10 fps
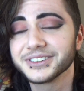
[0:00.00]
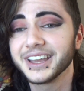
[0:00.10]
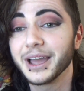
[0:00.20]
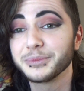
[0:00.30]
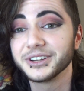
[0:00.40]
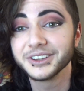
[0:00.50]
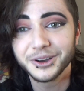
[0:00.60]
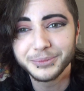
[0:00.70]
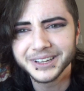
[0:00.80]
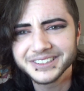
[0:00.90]
Okay, I'm gonna
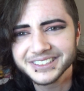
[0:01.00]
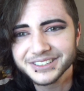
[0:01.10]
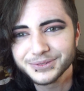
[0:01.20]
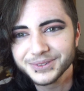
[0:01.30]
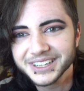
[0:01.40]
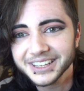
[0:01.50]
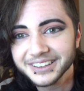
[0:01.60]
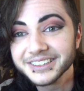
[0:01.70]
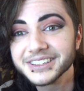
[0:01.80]
go because this is ridiculous,